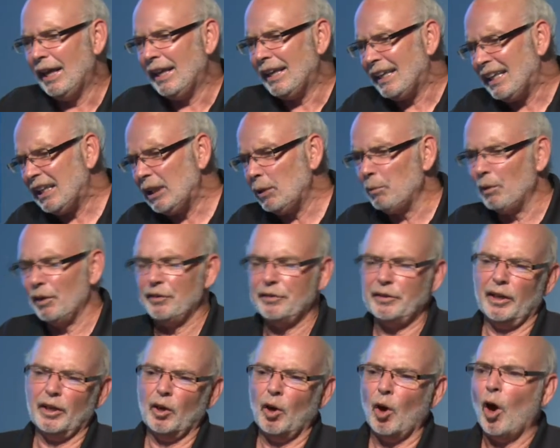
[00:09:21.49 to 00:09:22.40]
He was
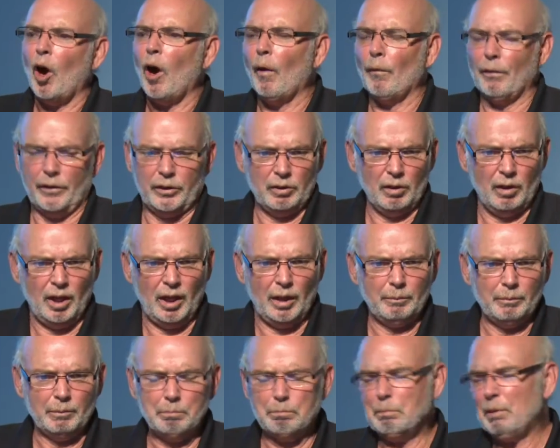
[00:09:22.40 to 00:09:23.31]
there all the
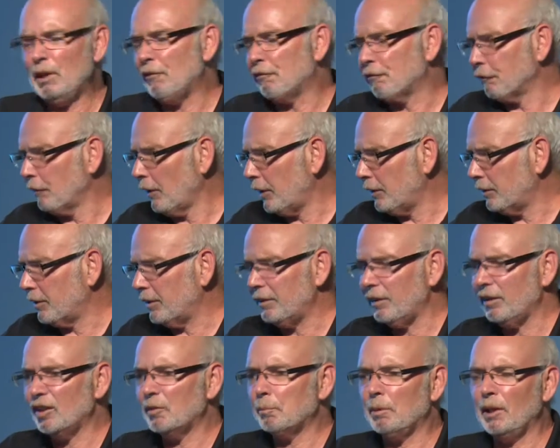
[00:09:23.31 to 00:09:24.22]
time, befriended
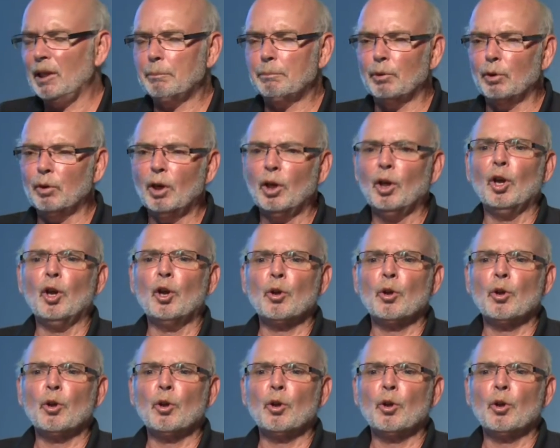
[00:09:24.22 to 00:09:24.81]
these people,